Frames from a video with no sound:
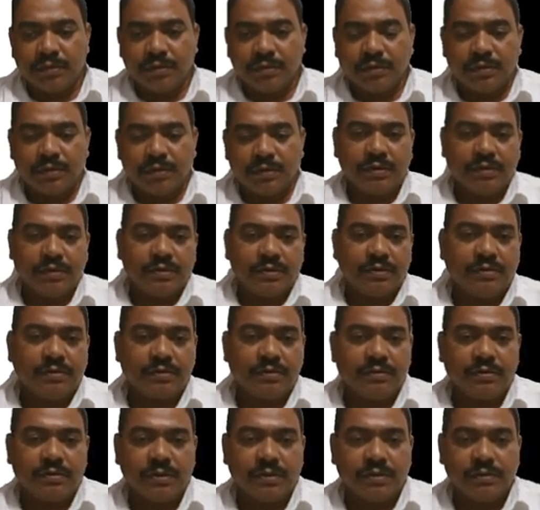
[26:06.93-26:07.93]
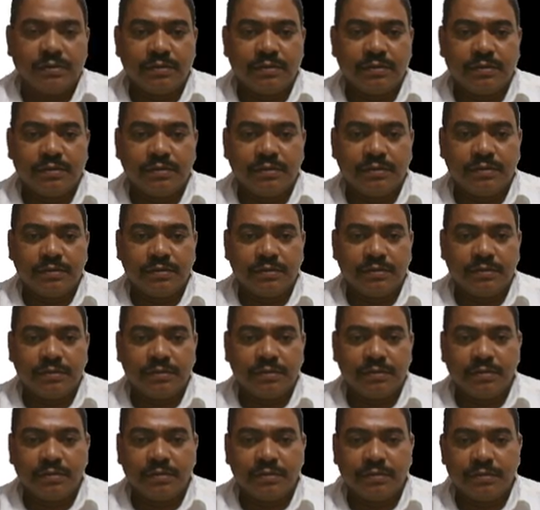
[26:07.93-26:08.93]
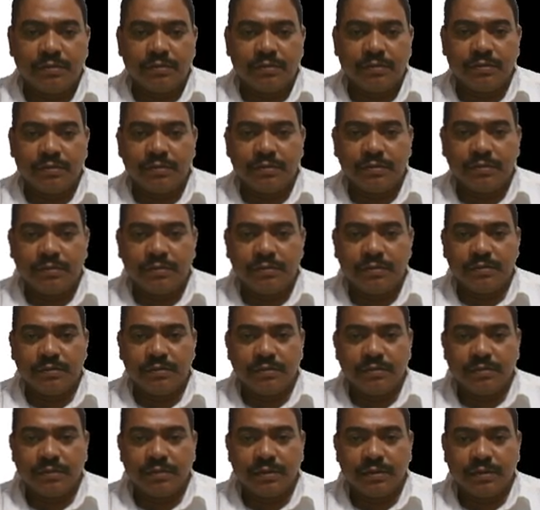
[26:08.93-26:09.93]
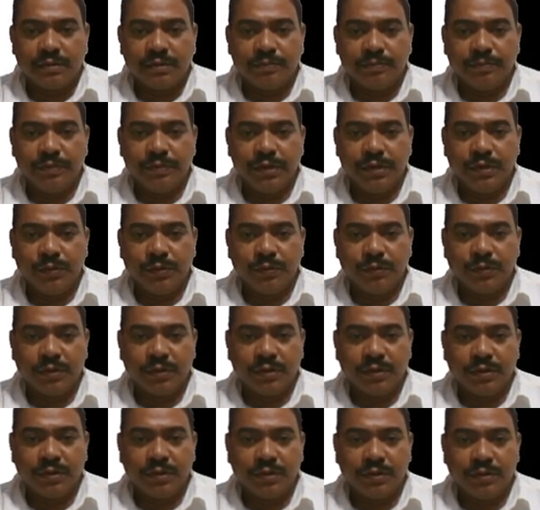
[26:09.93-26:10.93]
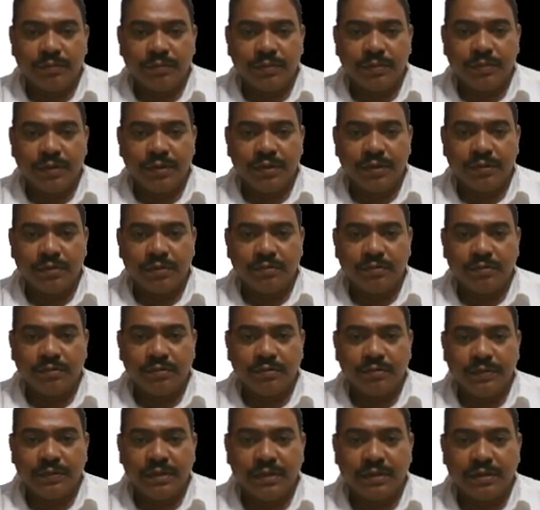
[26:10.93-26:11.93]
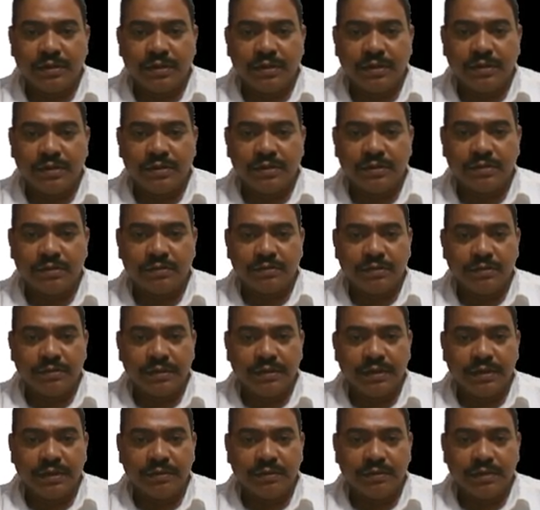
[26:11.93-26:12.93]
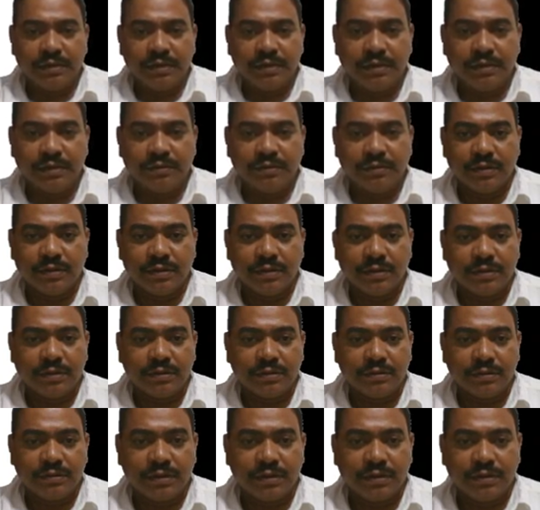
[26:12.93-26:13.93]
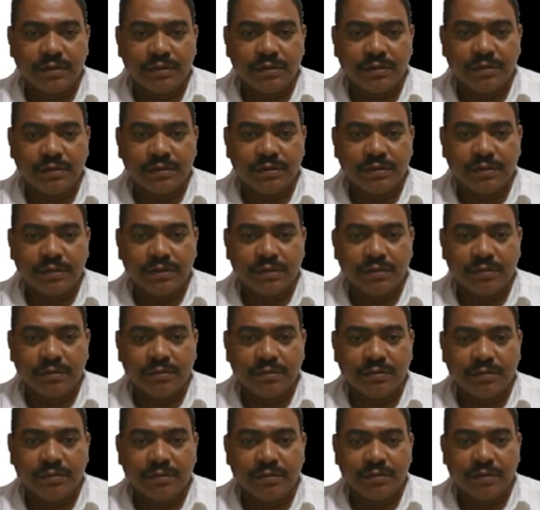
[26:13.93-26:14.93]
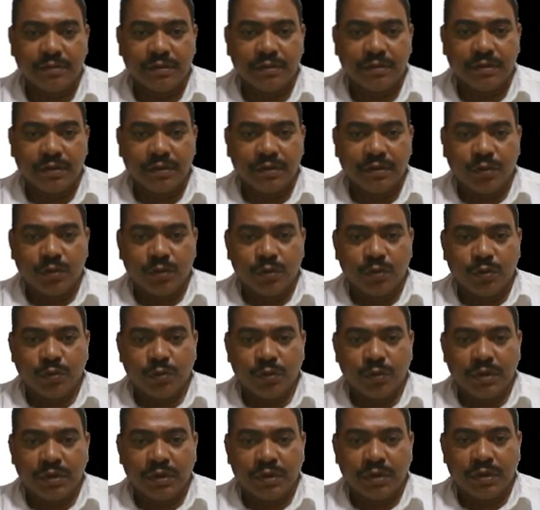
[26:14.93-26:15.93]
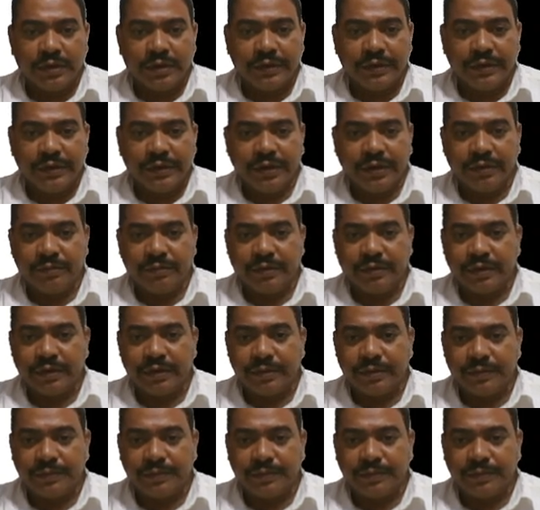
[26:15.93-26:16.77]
Right. So what we will do? We will do that B1, B2, B3 is equal to A1, A2, A3. So that is 0, 1, 11.